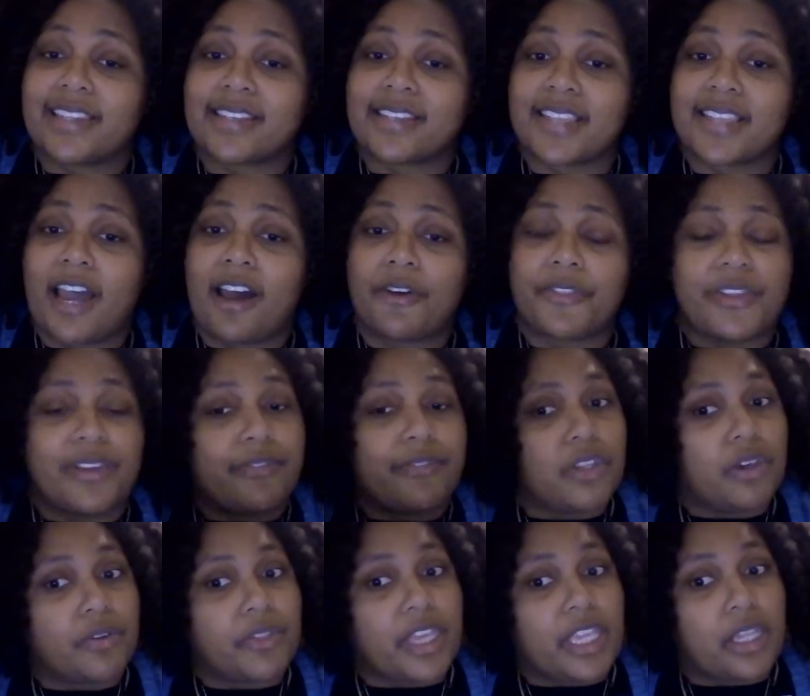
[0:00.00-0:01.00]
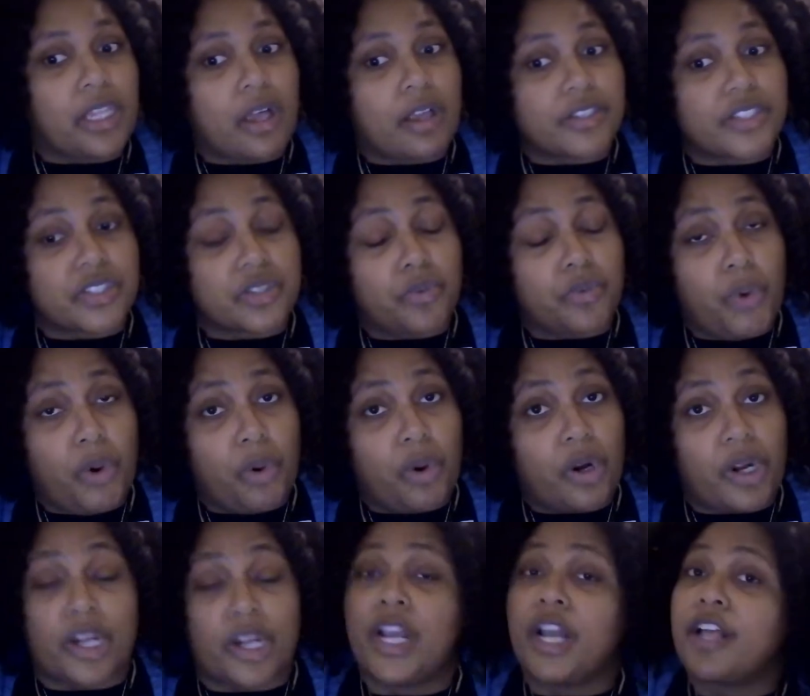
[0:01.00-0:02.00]
the South, even though they lost the
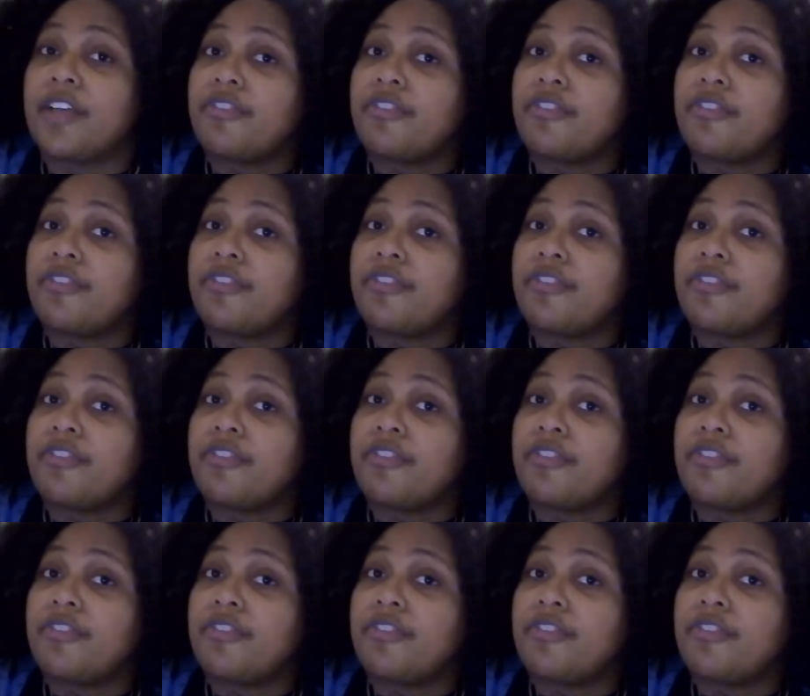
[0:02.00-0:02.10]
war.